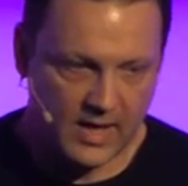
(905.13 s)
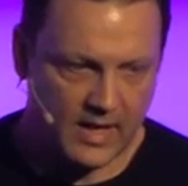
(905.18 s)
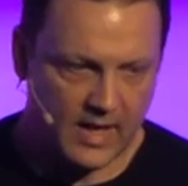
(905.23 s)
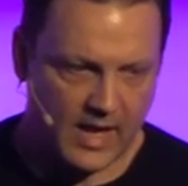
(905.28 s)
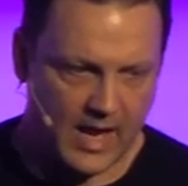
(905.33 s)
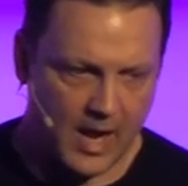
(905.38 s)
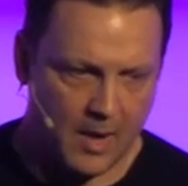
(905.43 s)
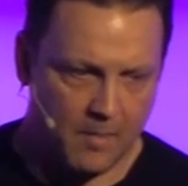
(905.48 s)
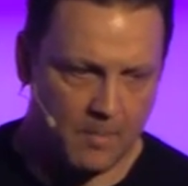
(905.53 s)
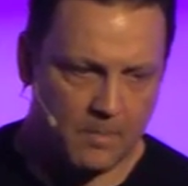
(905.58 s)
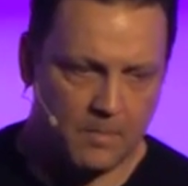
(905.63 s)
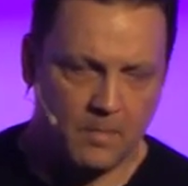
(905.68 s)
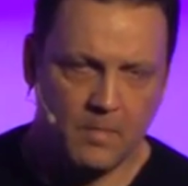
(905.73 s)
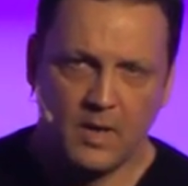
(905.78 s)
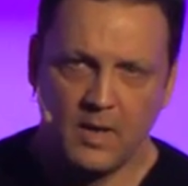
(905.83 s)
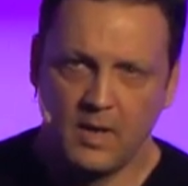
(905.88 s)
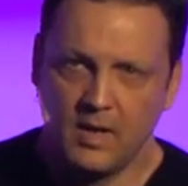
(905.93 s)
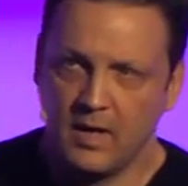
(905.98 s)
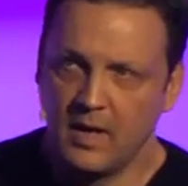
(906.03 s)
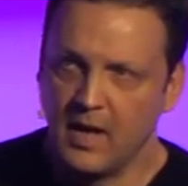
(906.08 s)
Um,
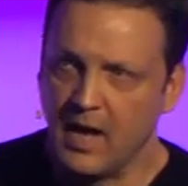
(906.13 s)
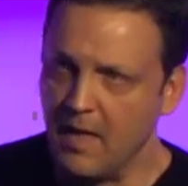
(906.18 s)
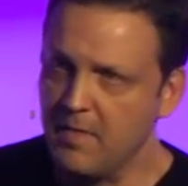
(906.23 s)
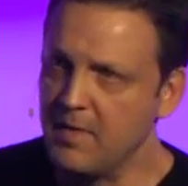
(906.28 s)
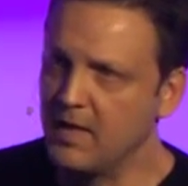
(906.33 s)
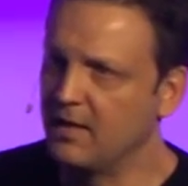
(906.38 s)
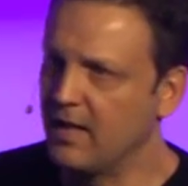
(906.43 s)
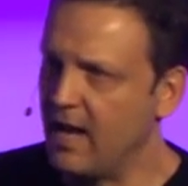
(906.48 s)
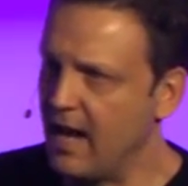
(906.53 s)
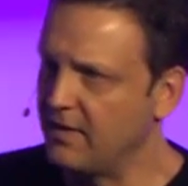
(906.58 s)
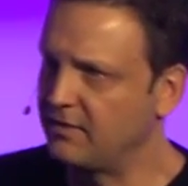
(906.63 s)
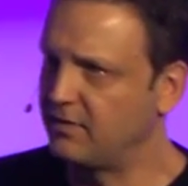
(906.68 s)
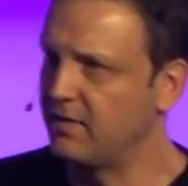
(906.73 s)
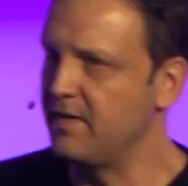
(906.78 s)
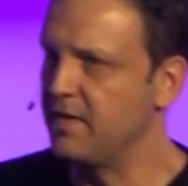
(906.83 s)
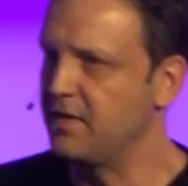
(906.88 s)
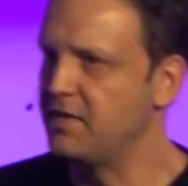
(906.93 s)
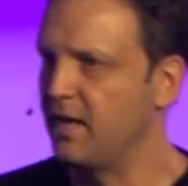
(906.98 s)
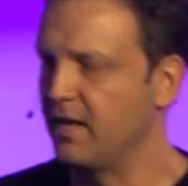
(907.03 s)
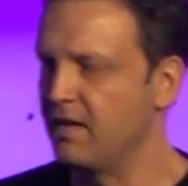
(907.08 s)
and then lastly,
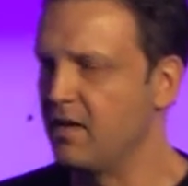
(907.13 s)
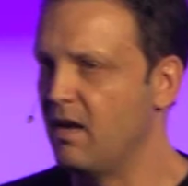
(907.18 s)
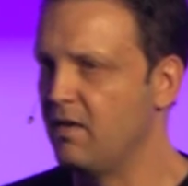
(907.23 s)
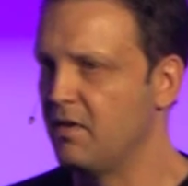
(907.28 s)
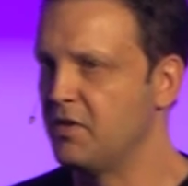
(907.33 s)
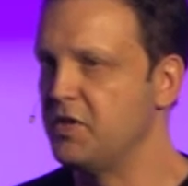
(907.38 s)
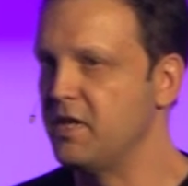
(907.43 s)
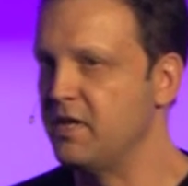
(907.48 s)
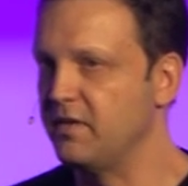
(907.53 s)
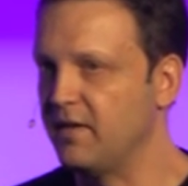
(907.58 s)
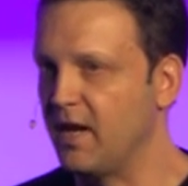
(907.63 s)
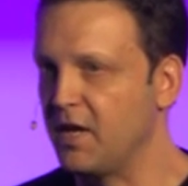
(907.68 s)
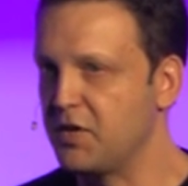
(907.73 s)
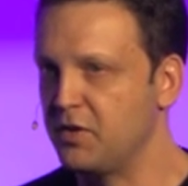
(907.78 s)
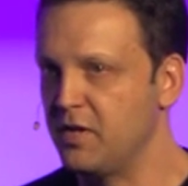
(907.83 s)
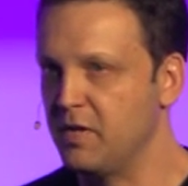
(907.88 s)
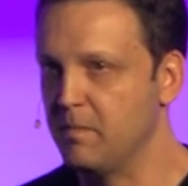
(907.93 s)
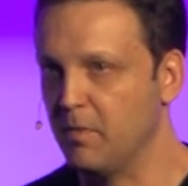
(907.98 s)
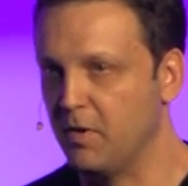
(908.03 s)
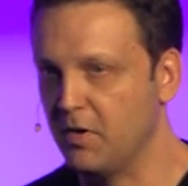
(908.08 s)
the technology is
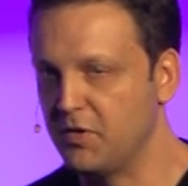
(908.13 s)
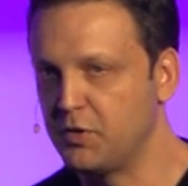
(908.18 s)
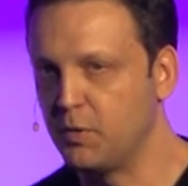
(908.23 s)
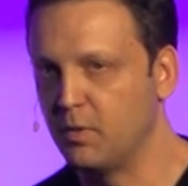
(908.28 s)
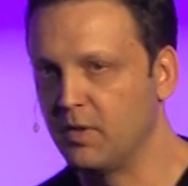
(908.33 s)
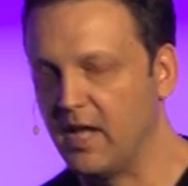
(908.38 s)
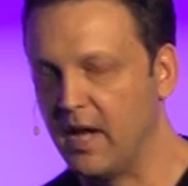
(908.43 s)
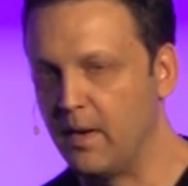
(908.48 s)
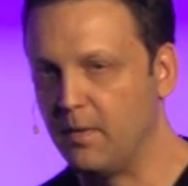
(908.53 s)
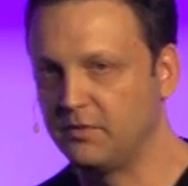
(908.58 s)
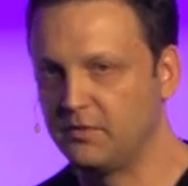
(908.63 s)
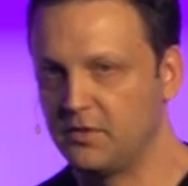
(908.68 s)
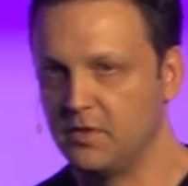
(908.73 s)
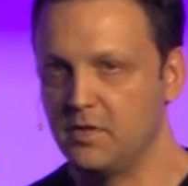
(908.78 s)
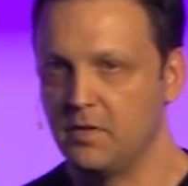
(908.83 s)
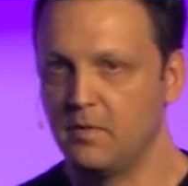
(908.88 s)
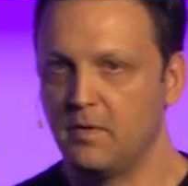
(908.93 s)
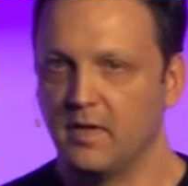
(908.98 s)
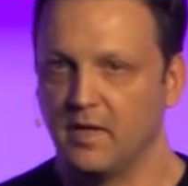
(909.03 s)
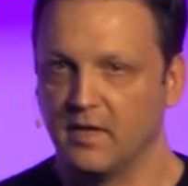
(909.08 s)
actually emerged to allow us to
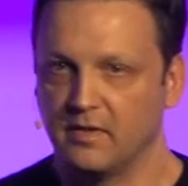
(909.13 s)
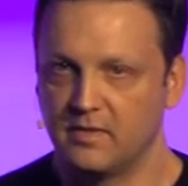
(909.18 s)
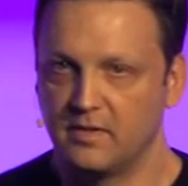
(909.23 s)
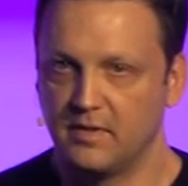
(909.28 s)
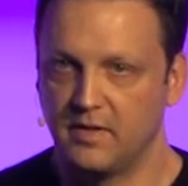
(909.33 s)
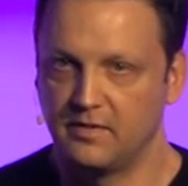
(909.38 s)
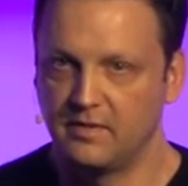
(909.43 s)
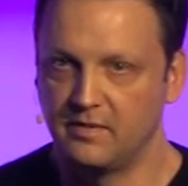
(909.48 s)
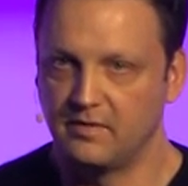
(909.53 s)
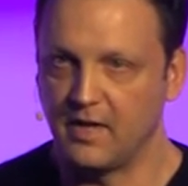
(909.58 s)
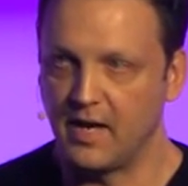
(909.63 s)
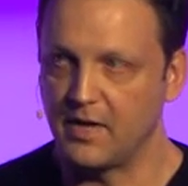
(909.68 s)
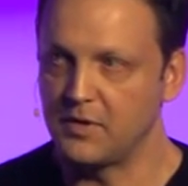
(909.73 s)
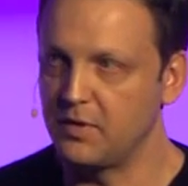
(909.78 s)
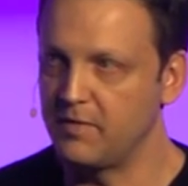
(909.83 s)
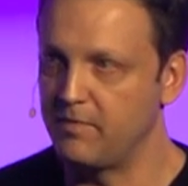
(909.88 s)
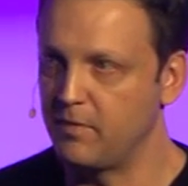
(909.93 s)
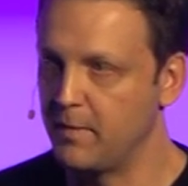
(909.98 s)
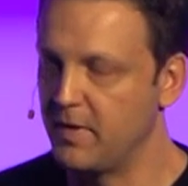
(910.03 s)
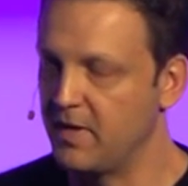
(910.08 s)
do this. This is
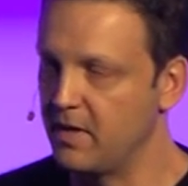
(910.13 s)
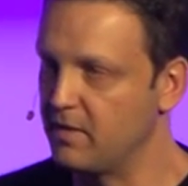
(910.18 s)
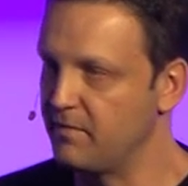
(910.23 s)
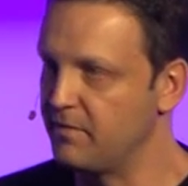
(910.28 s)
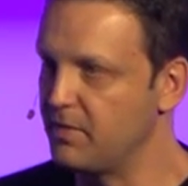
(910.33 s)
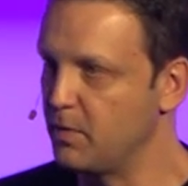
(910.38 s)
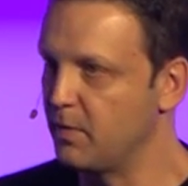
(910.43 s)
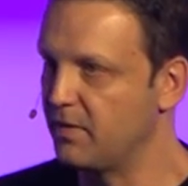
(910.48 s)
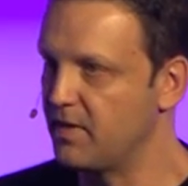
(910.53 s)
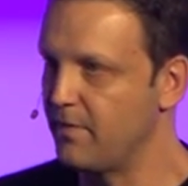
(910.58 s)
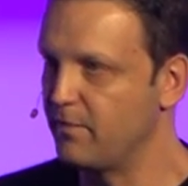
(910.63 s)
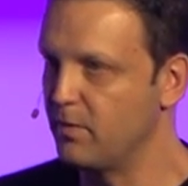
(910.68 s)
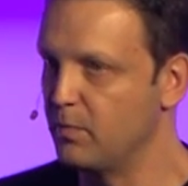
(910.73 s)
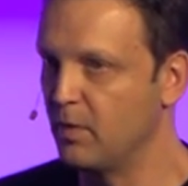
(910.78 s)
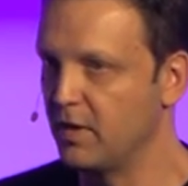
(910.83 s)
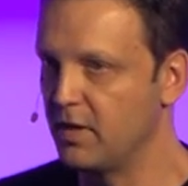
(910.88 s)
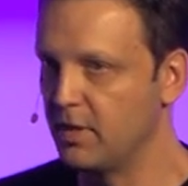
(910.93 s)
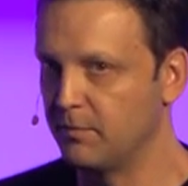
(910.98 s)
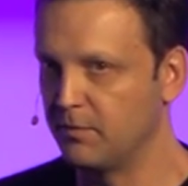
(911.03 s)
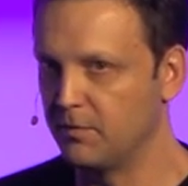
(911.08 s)
actually from an interview with Evan
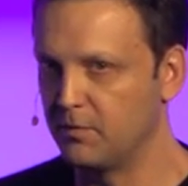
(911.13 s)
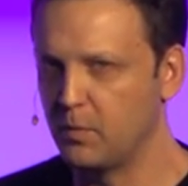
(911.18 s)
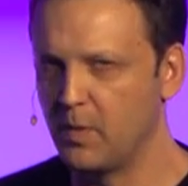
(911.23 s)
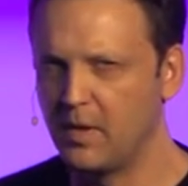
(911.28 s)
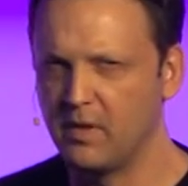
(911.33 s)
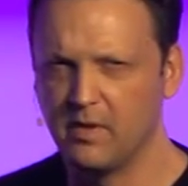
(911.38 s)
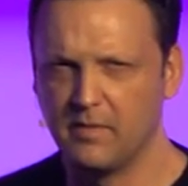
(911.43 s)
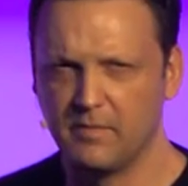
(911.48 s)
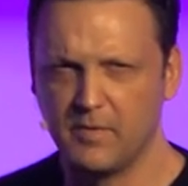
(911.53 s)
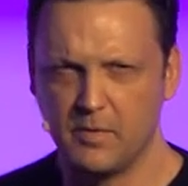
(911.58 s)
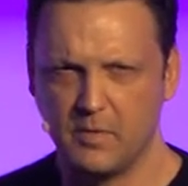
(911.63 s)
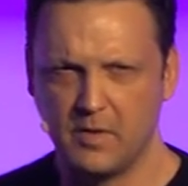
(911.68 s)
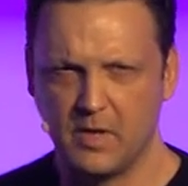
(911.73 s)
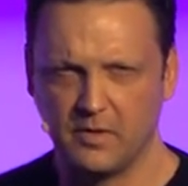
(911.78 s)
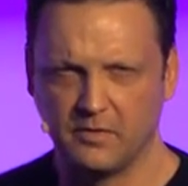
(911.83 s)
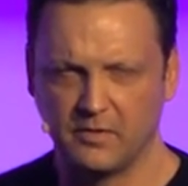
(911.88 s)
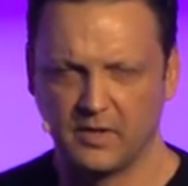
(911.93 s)
Williams of Twitter a few years